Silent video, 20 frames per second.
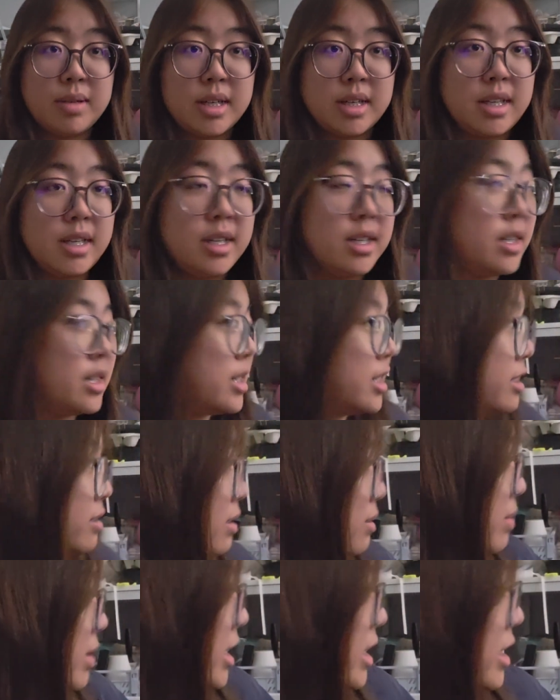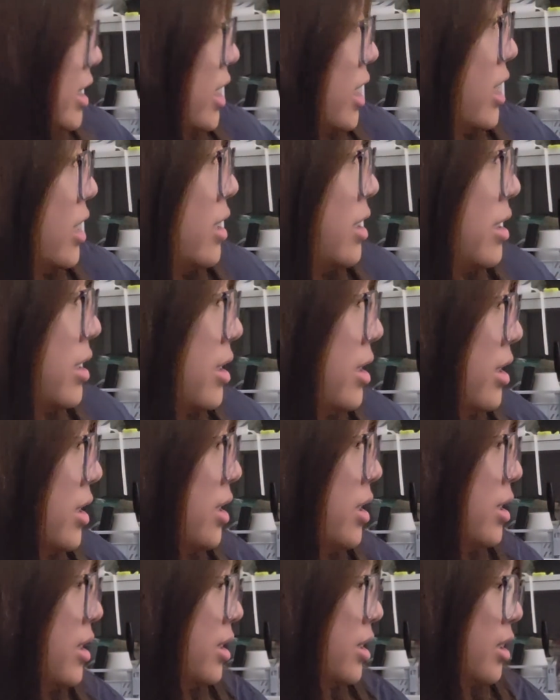back here because my bed is kind of
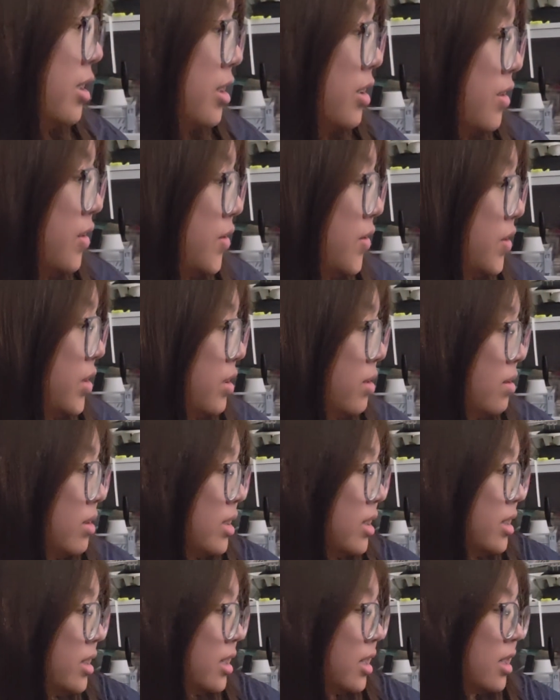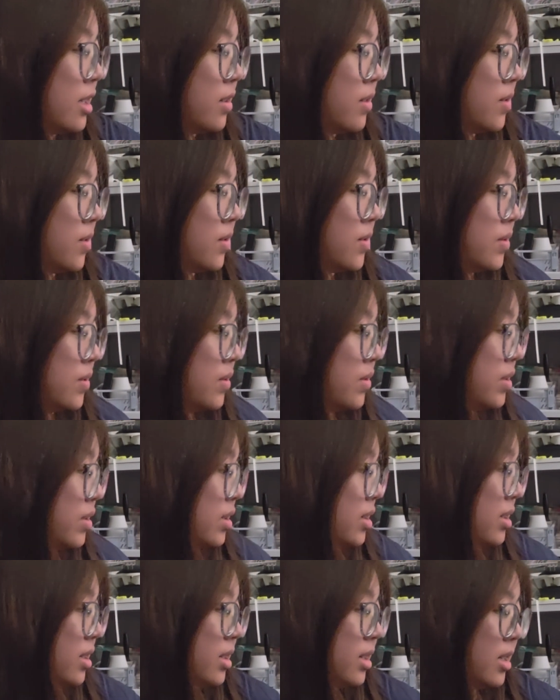filled with stuff.
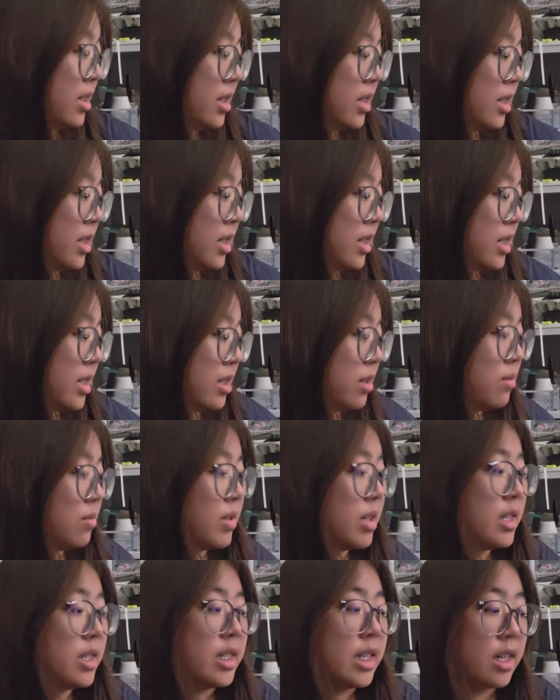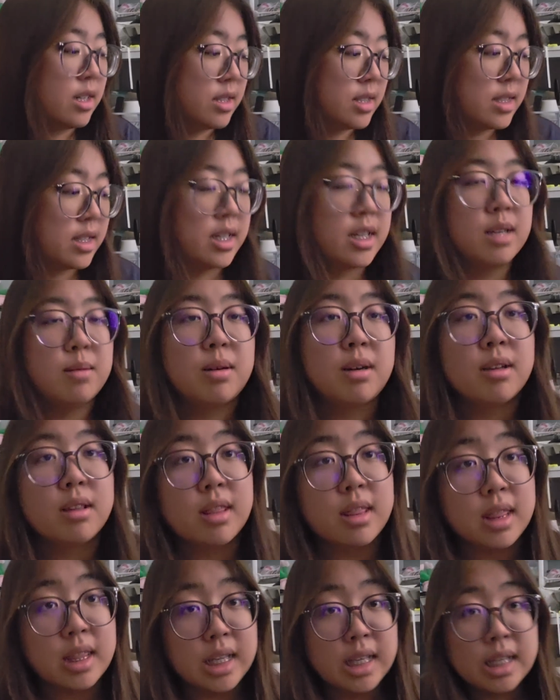And one downside
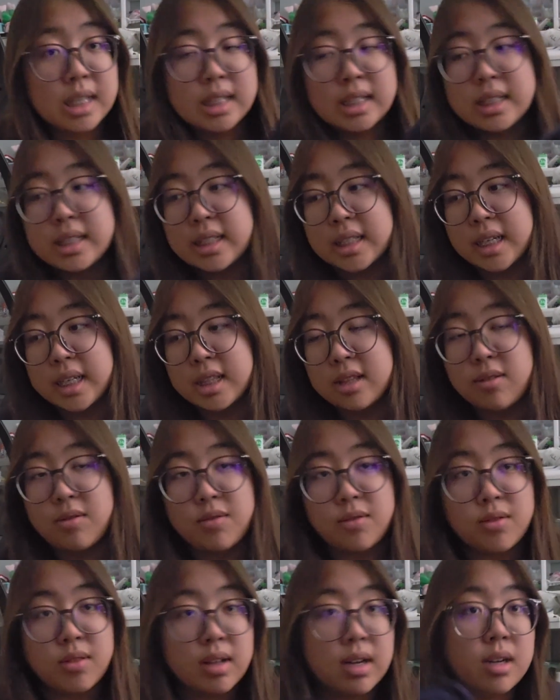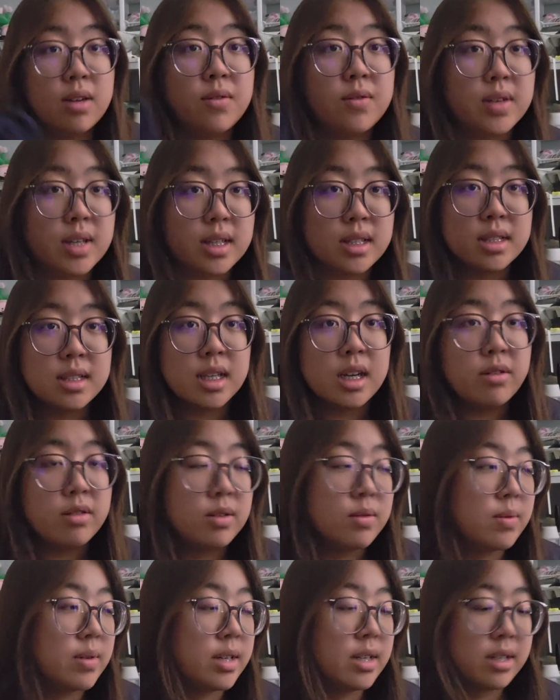about this is that the fluff gets
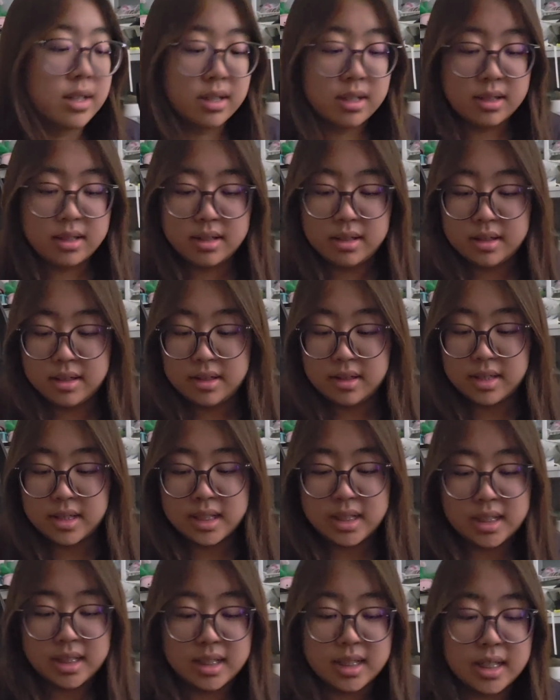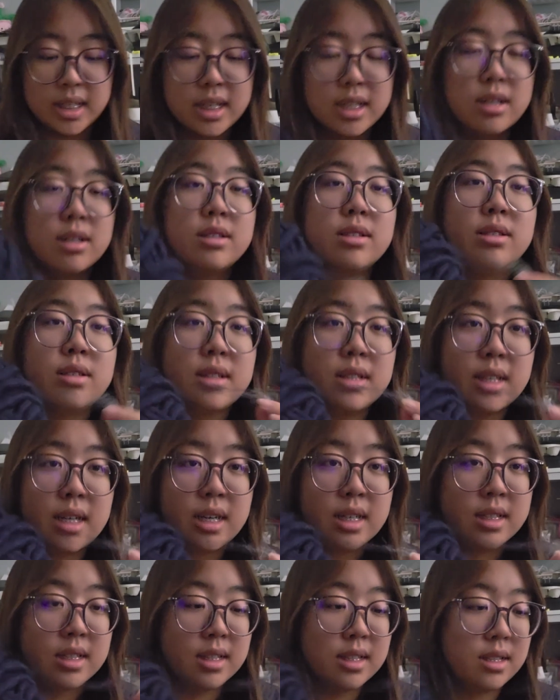everywhere, as you see, and also
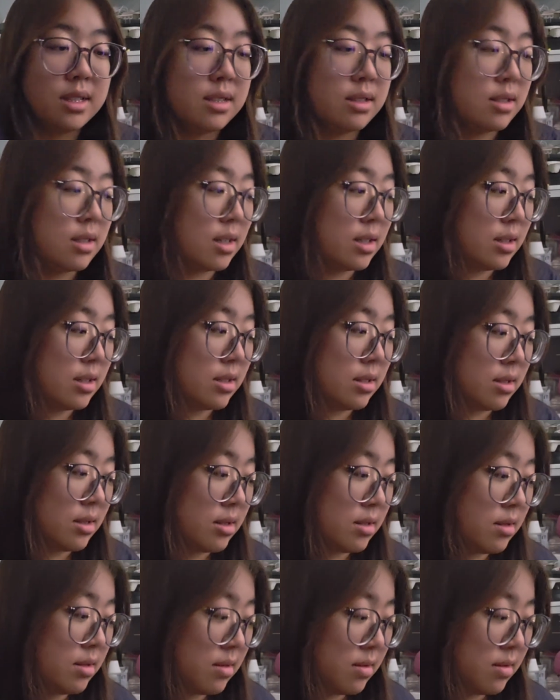attaches to other